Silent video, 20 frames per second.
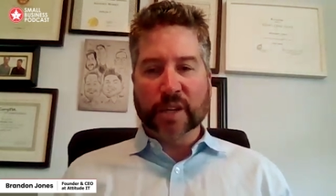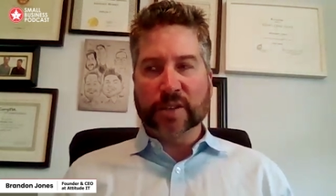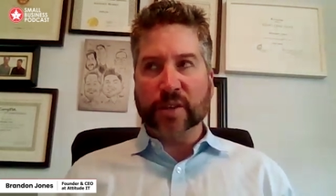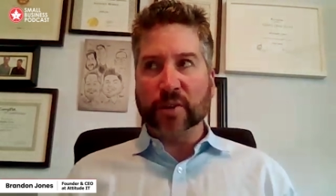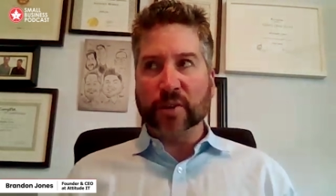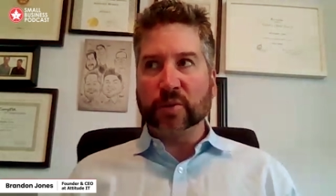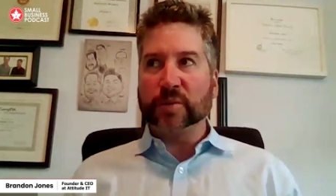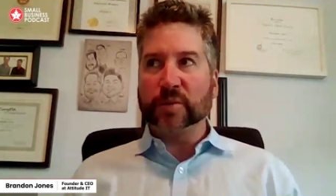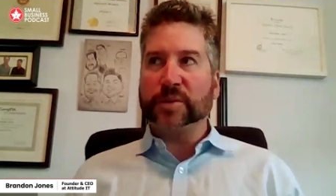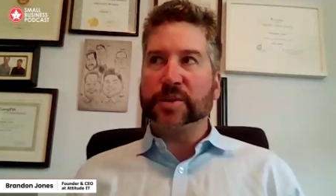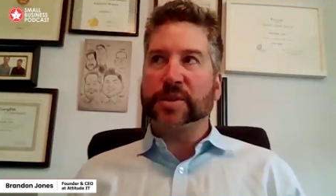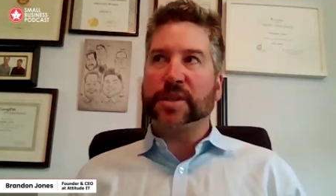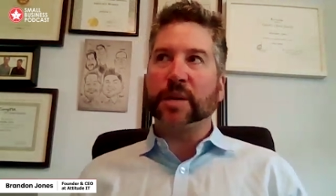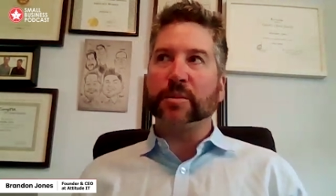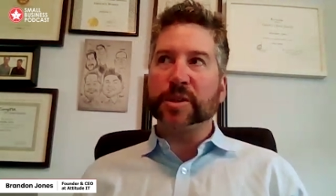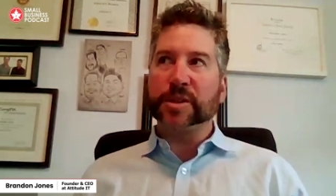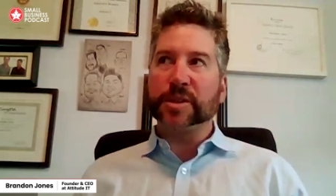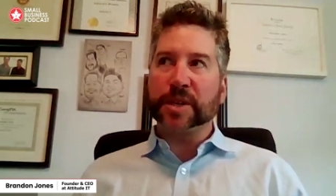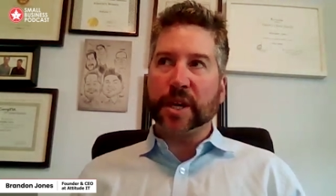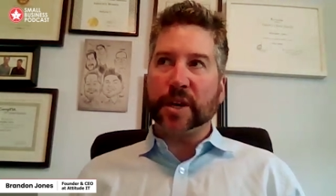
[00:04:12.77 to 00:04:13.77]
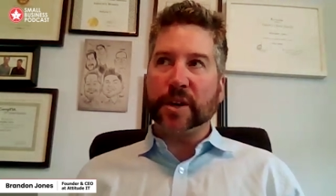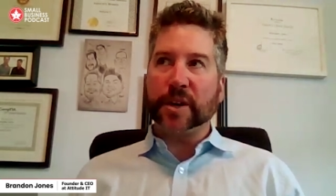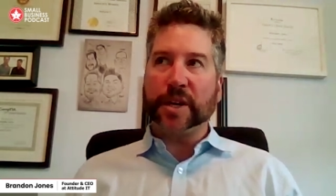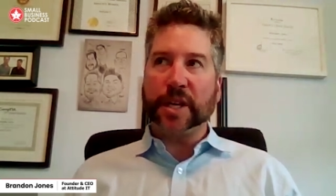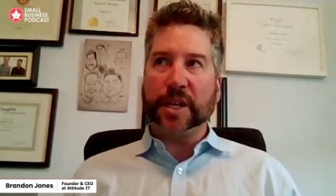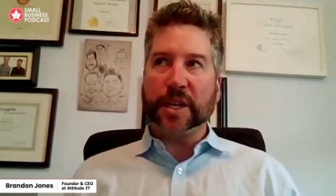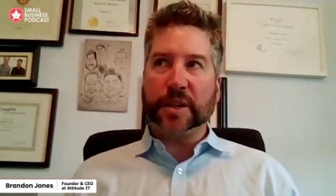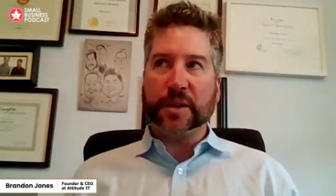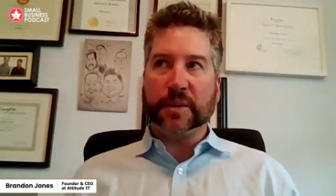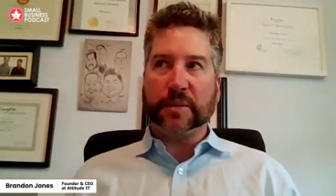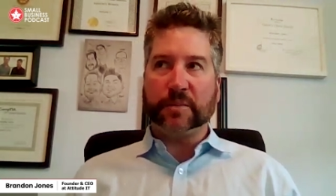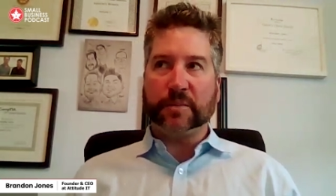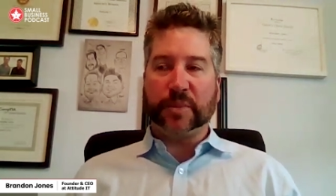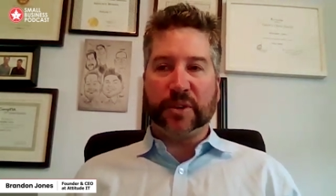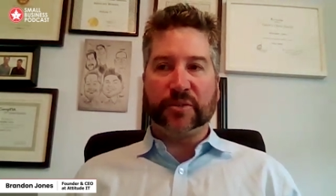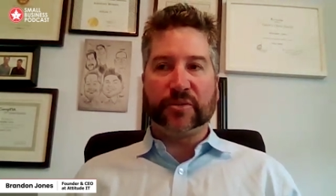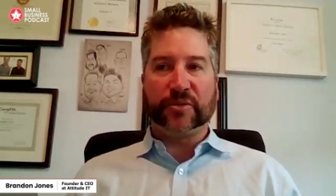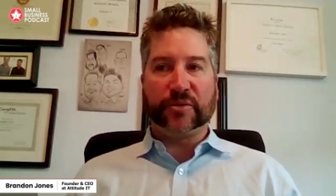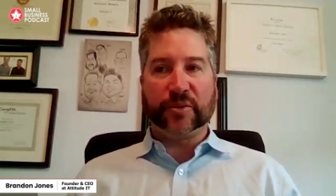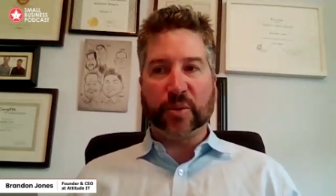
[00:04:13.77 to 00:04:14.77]
So cybersecurity
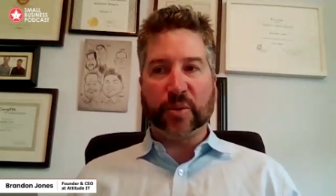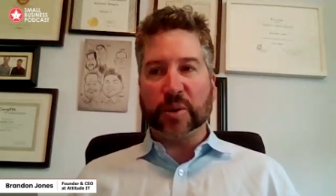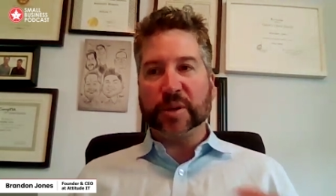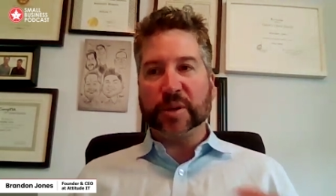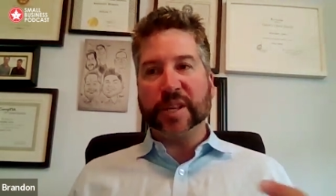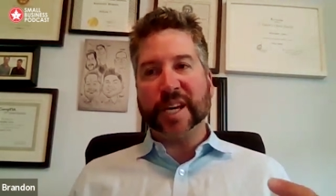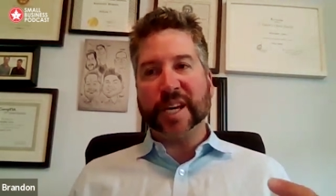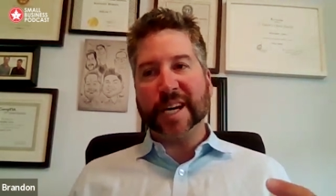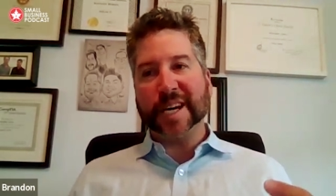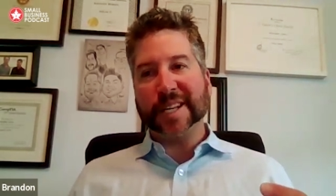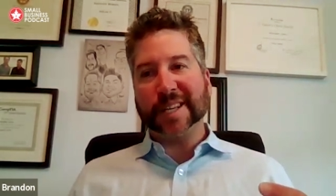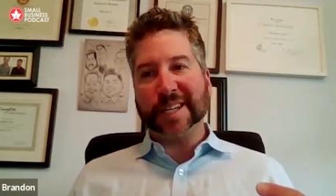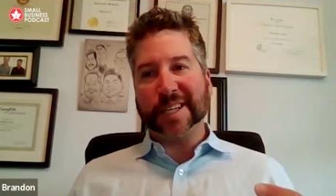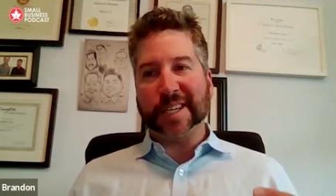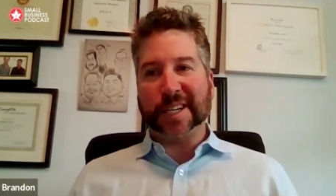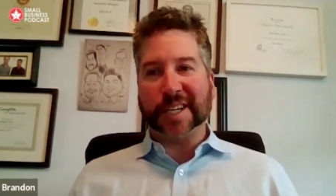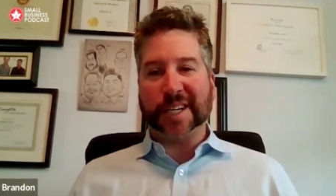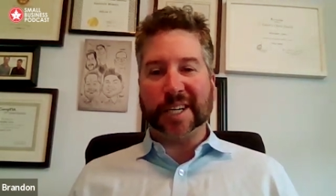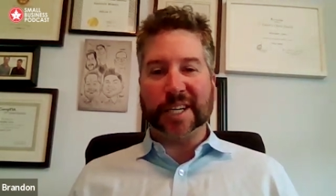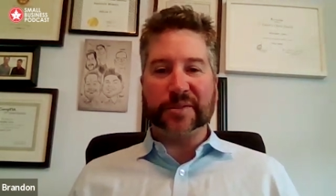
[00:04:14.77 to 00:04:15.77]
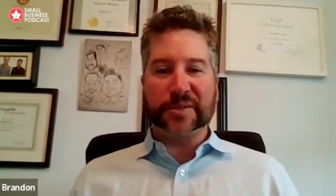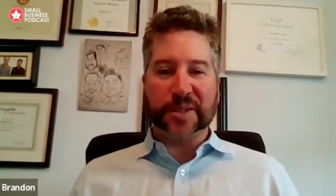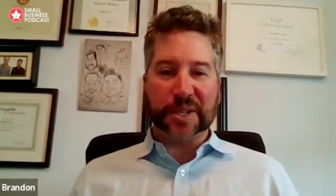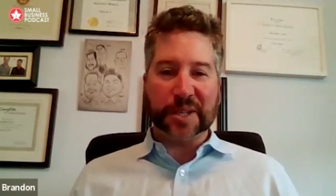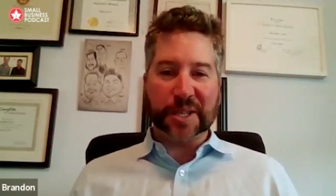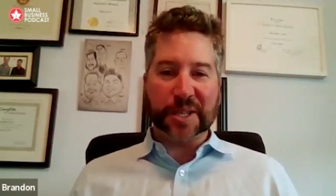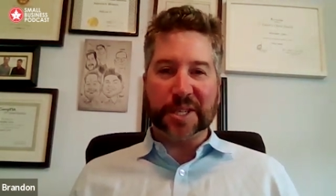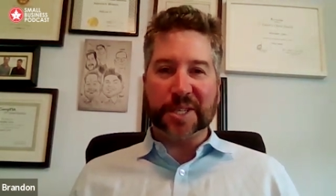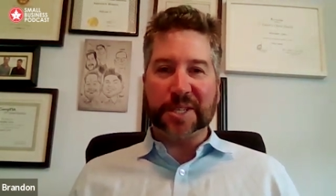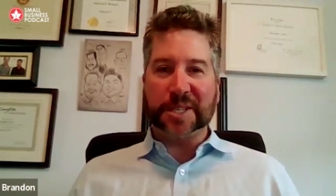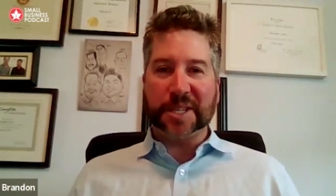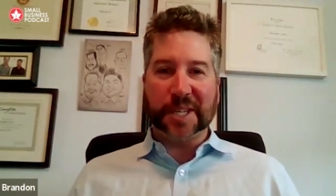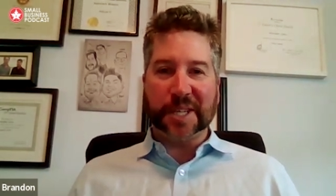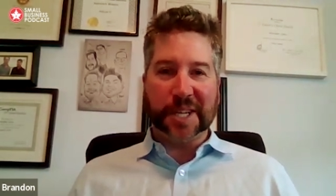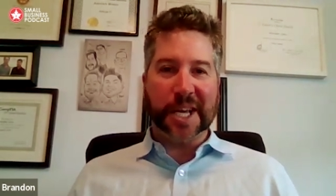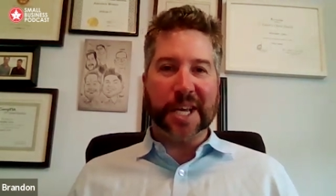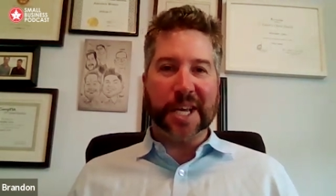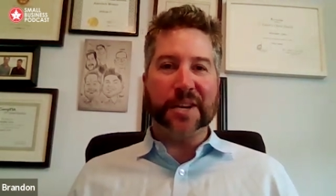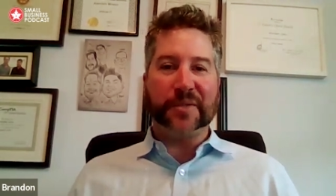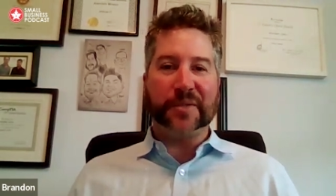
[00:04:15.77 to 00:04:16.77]
before that, like it kind of started, you just
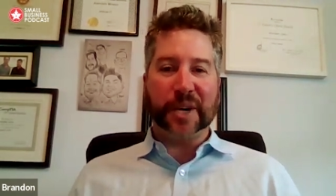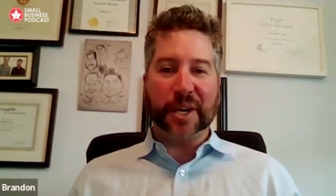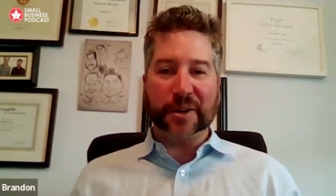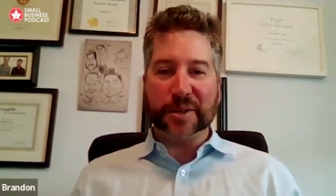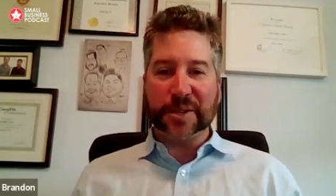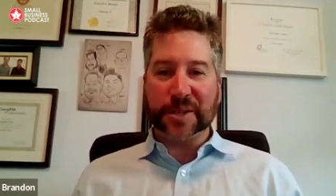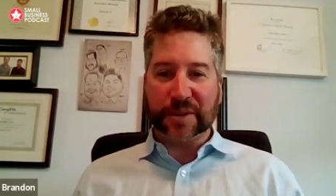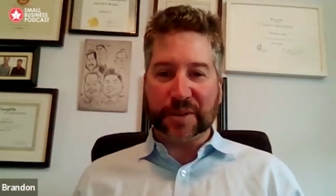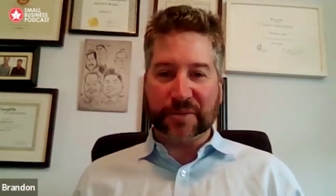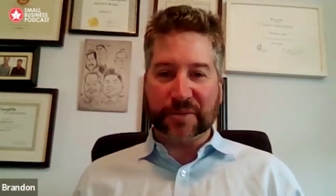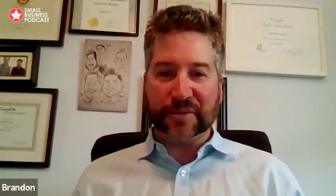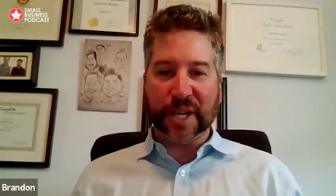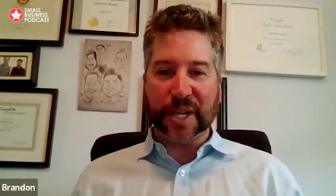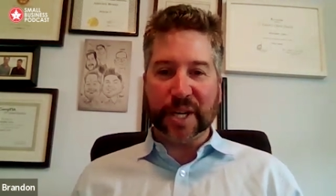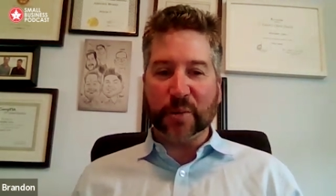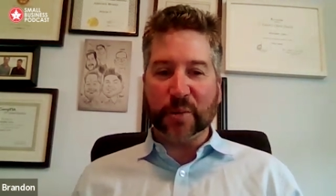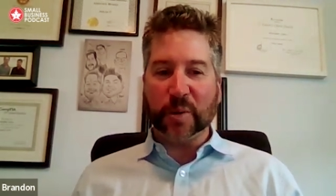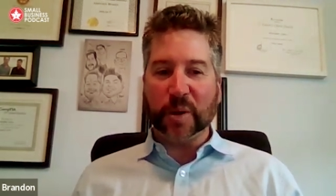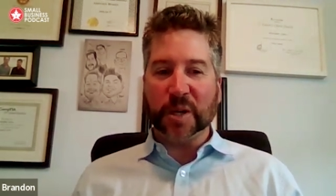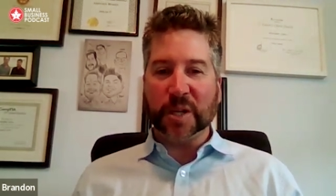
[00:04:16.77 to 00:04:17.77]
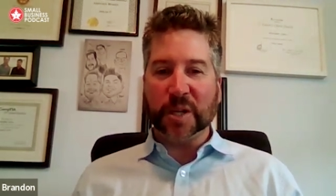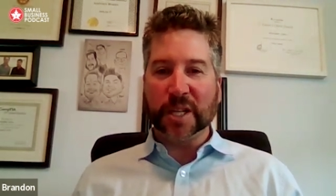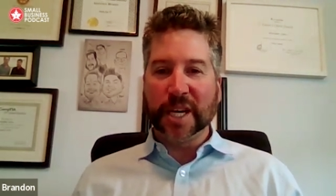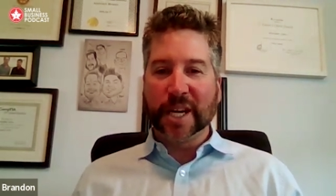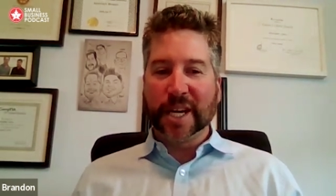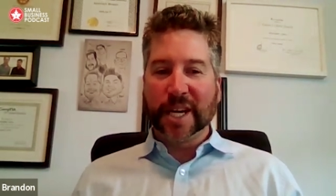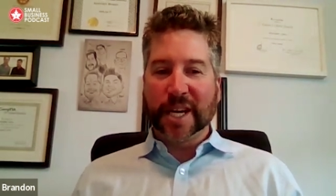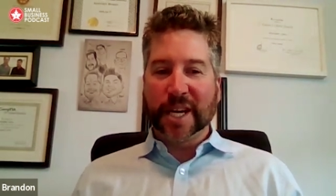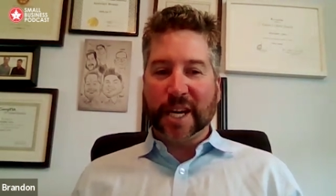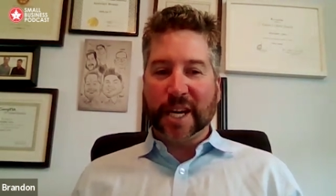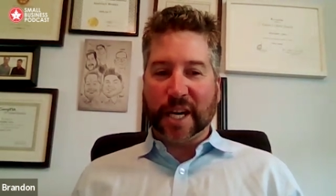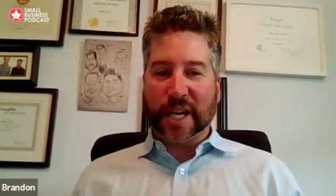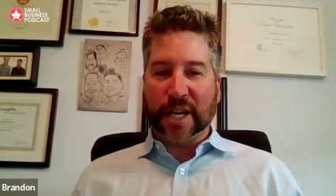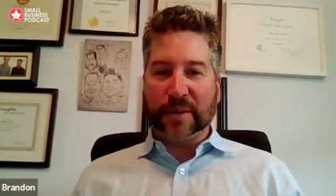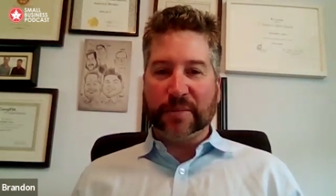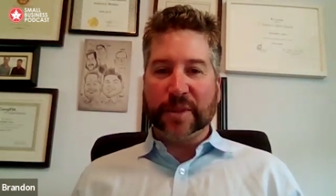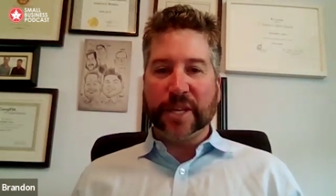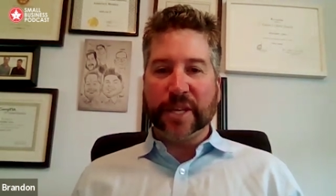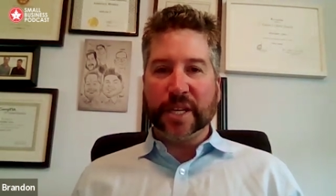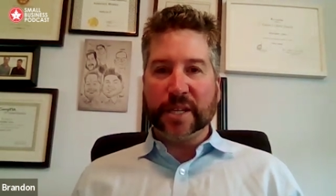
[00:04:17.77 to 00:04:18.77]
needed an antivirus and a firewall.
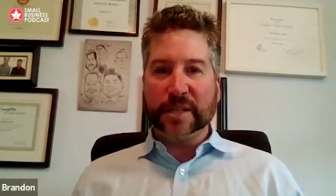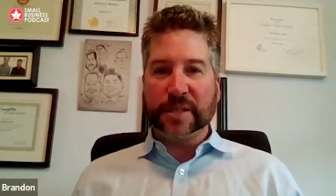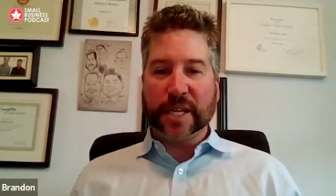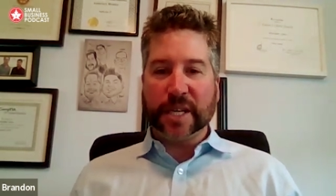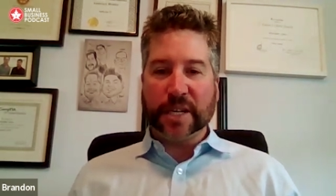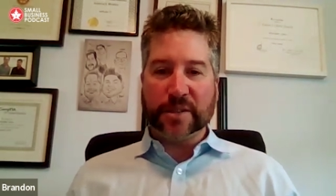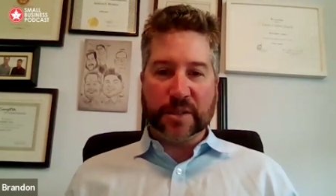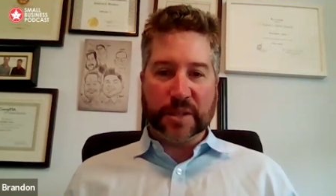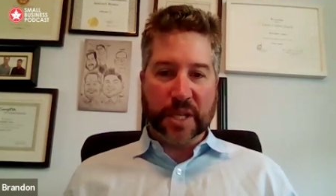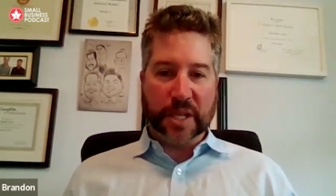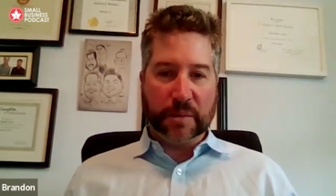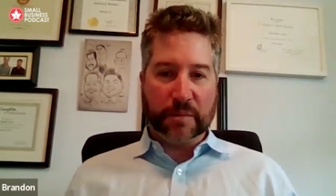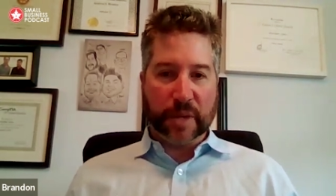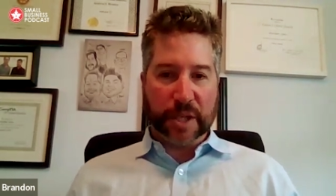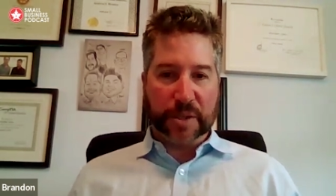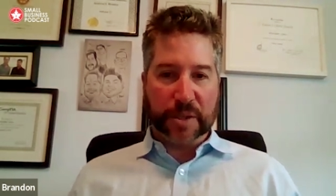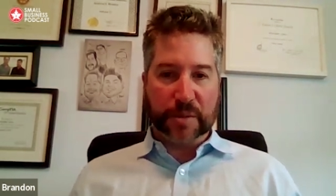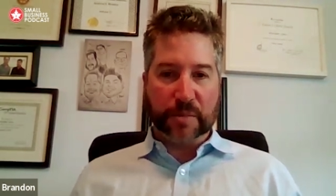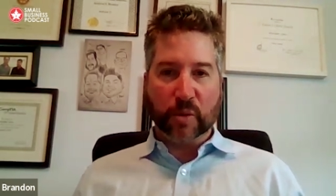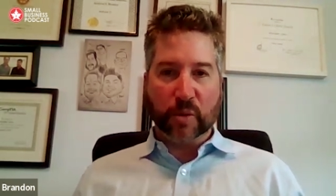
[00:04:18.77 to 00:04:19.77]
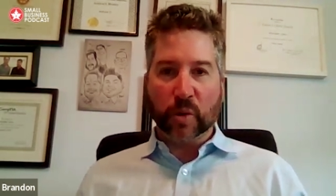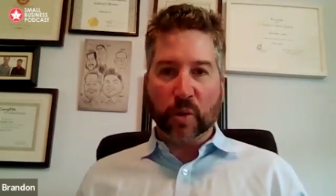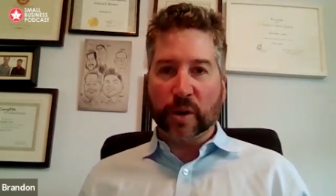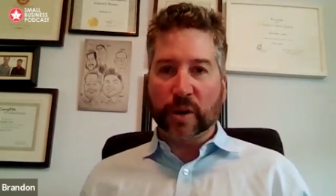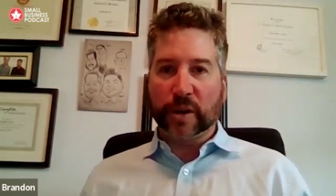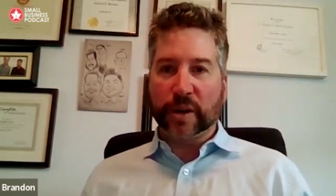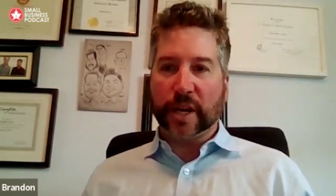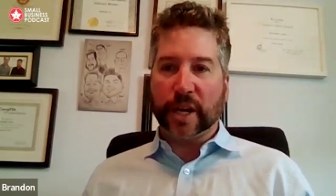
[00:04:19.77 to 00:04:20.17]
Um, these days you need much more.